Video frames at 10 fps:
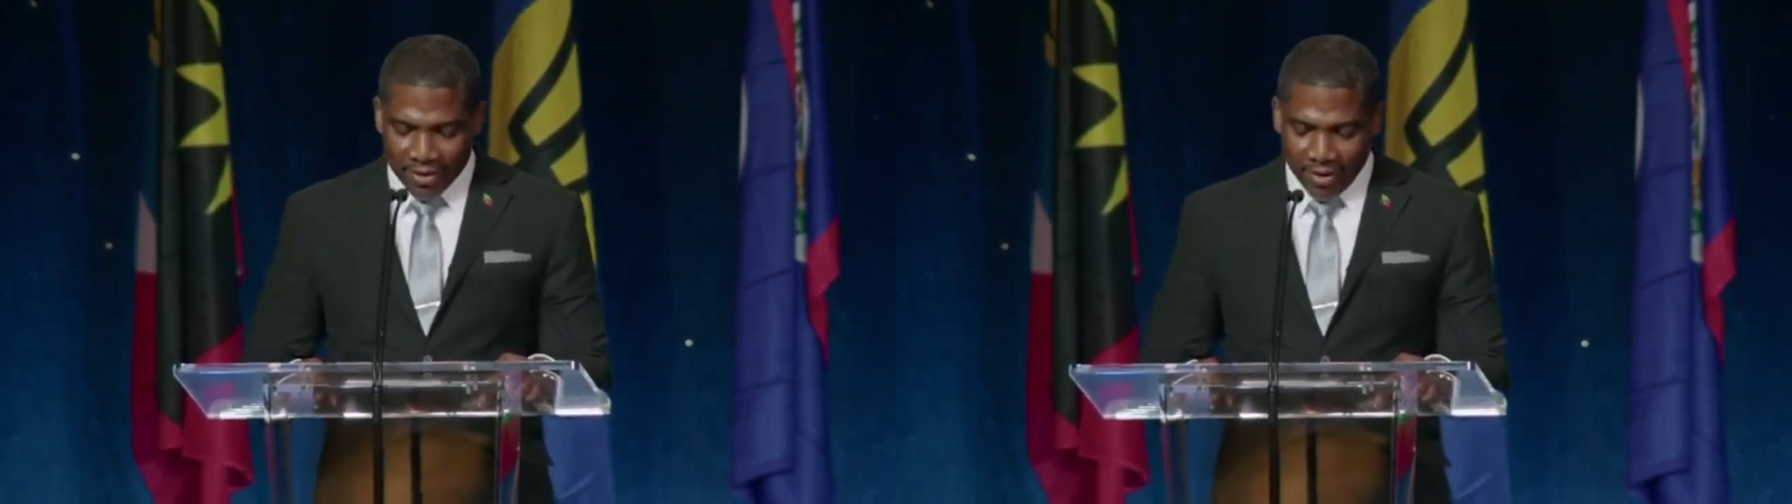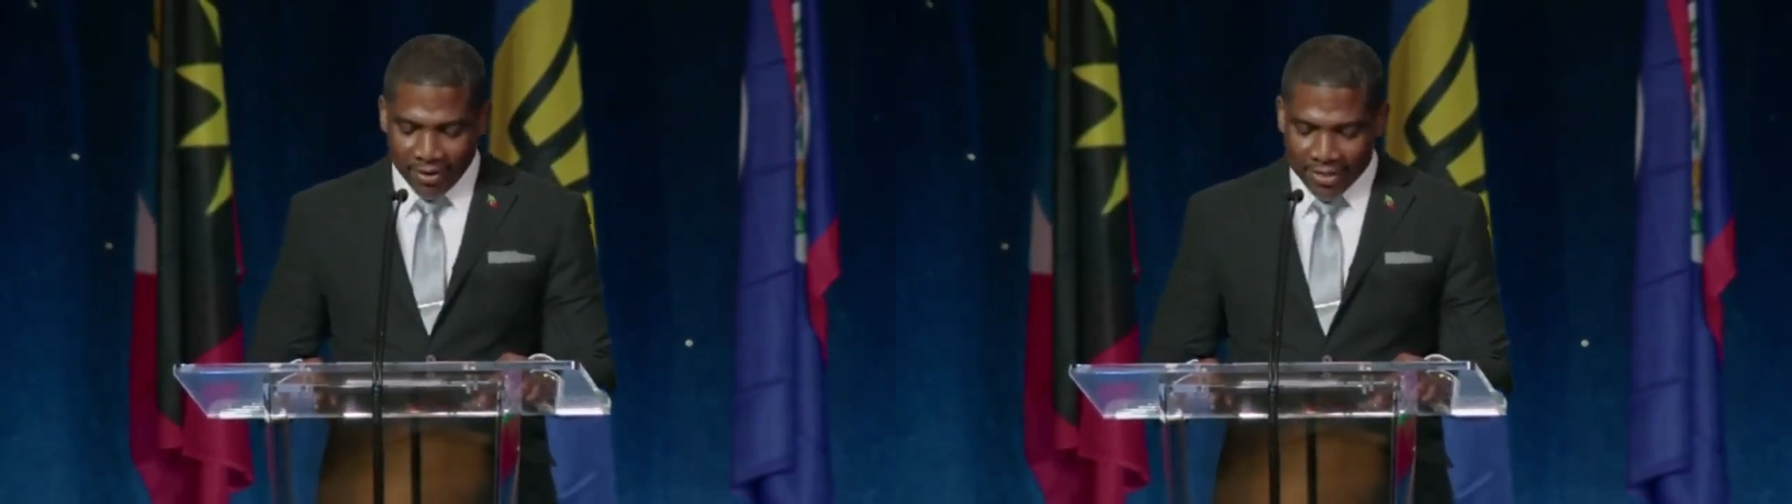
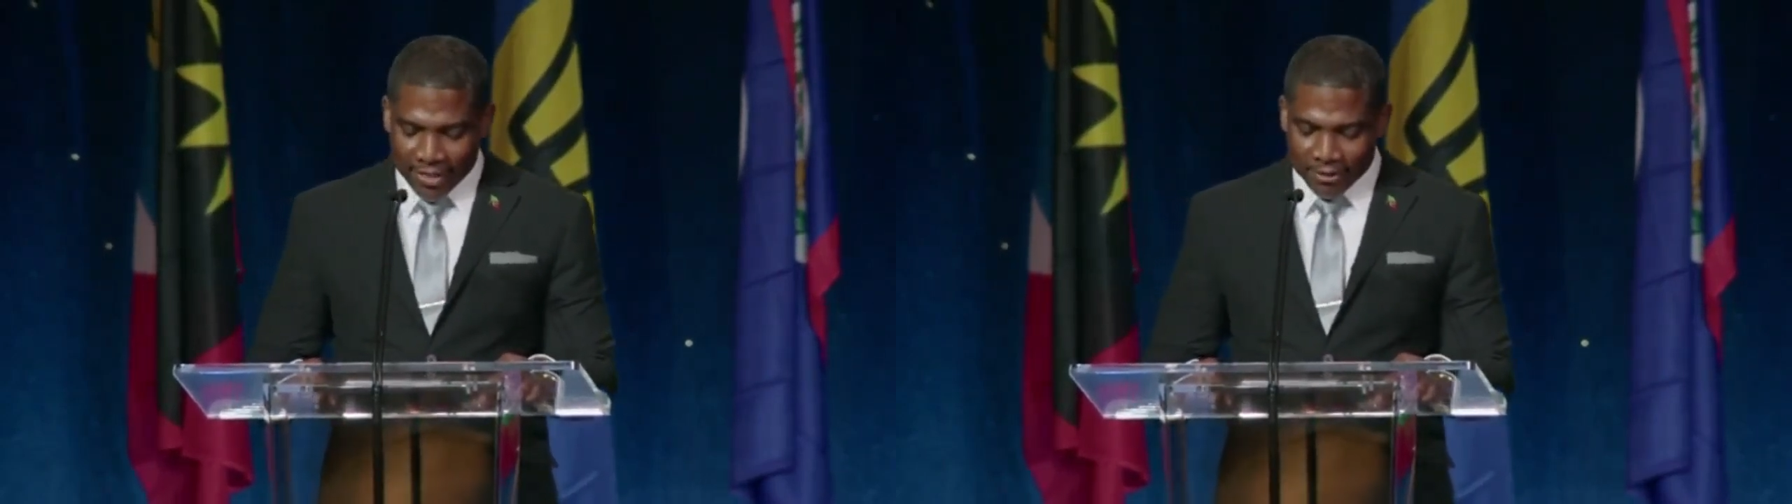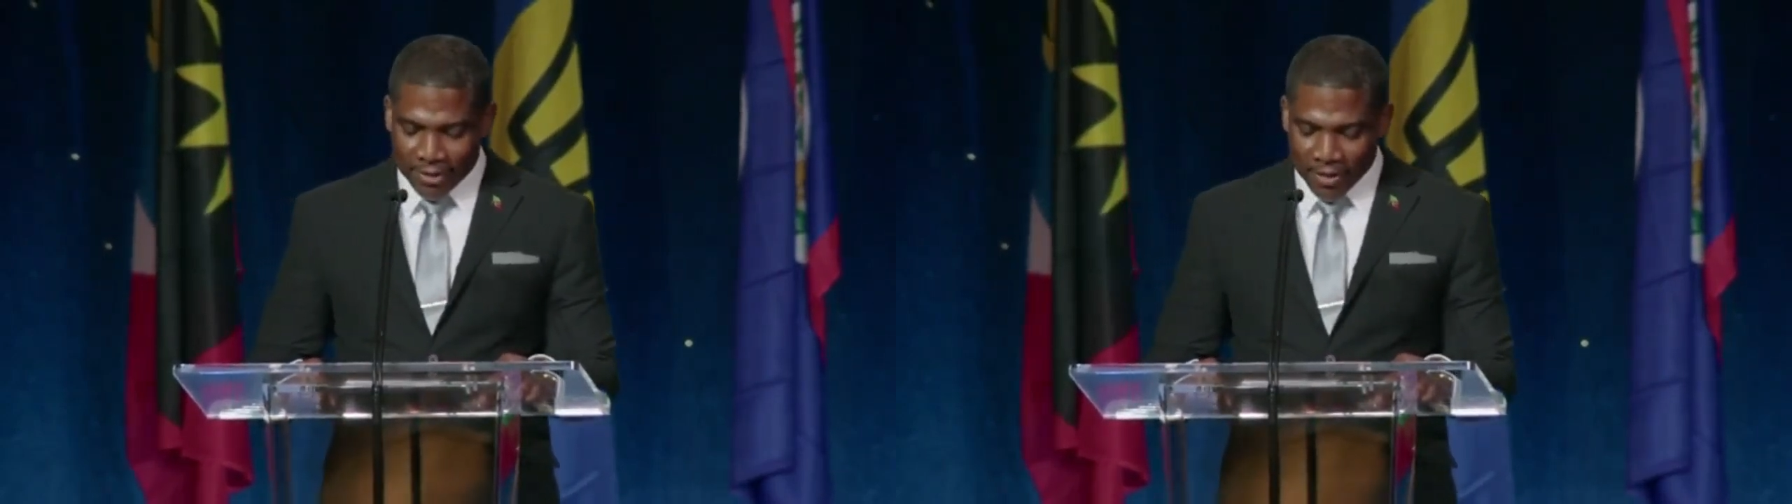on
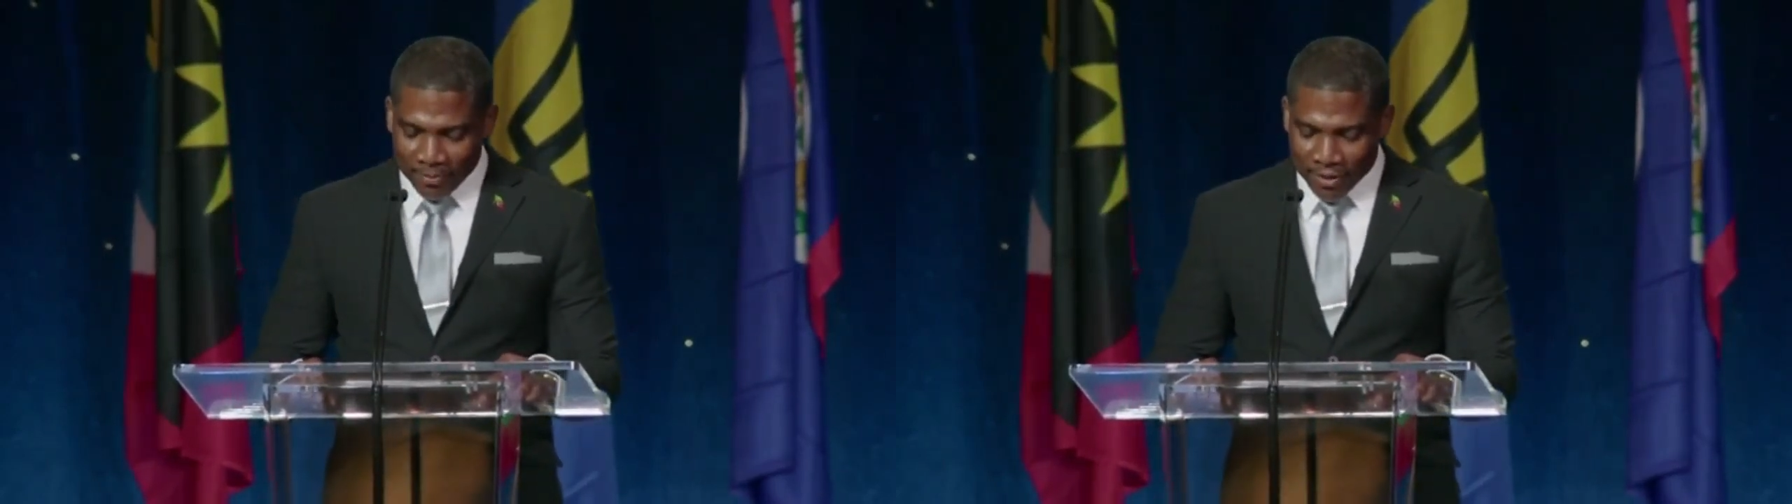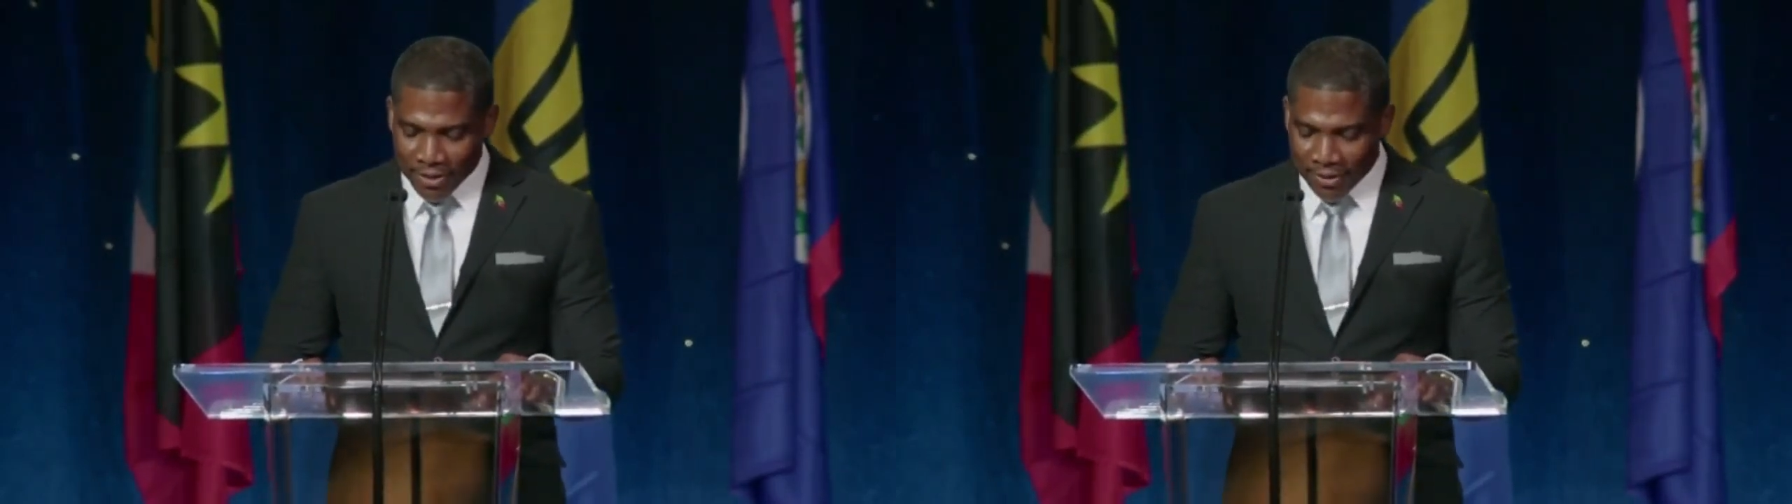his
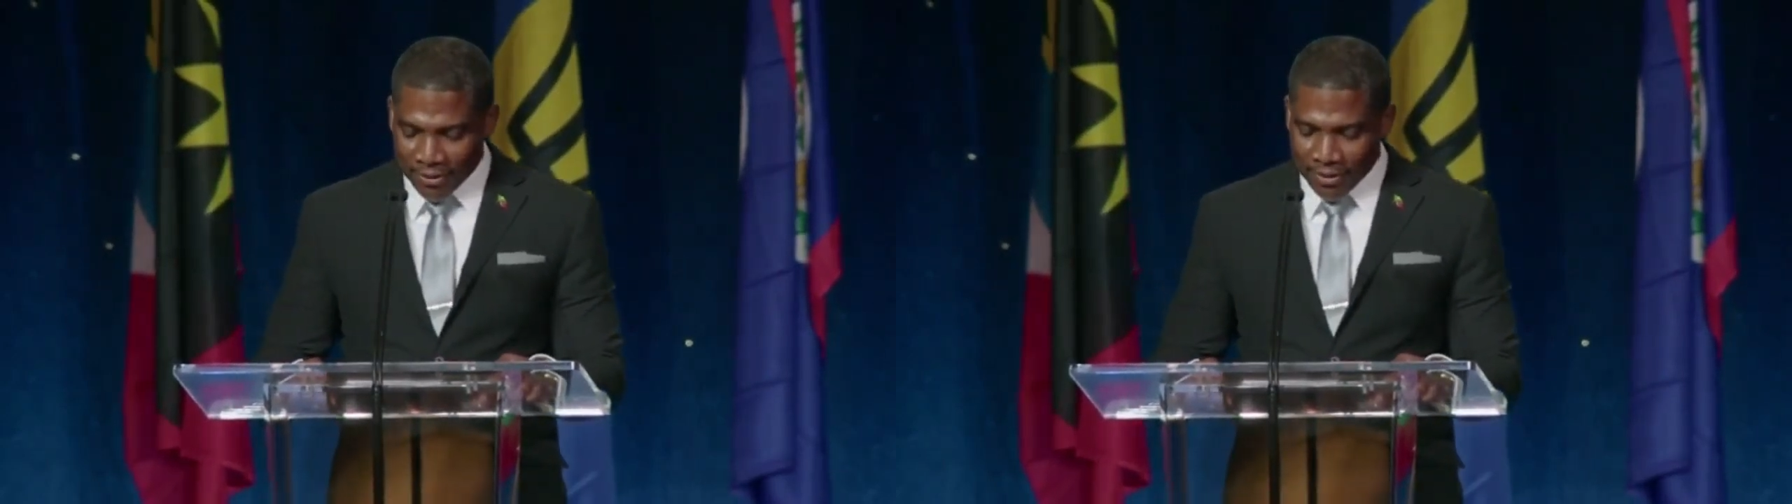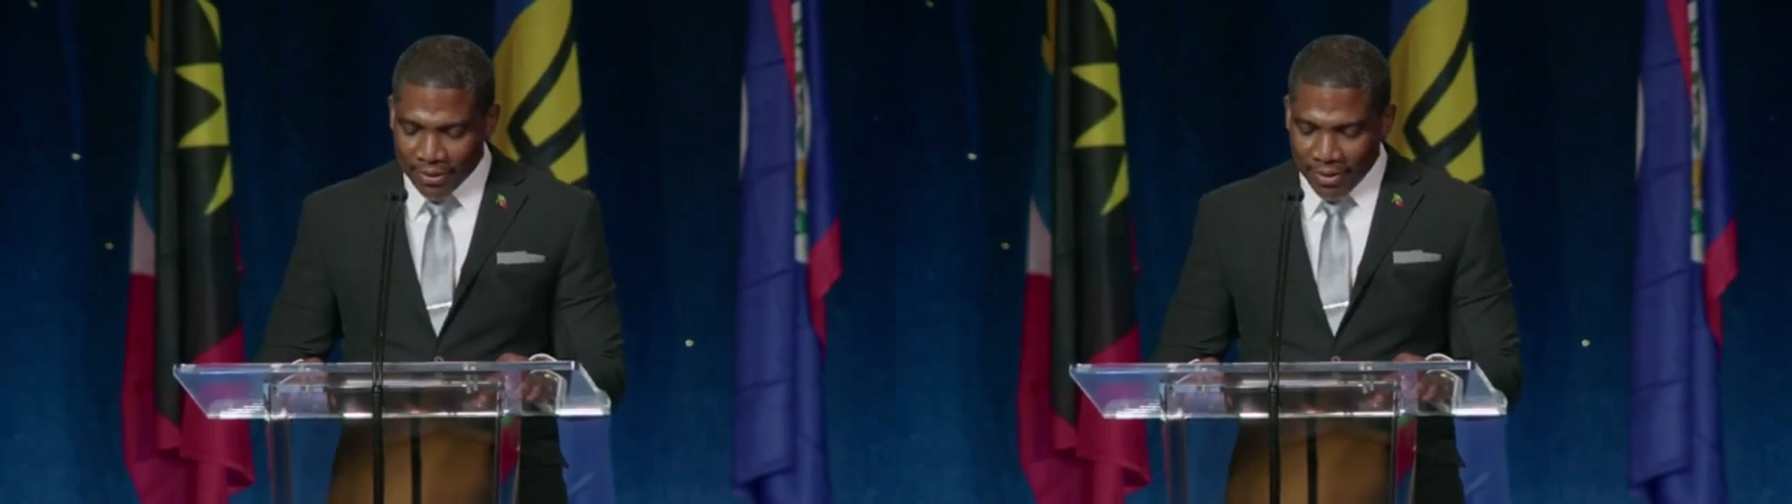resumption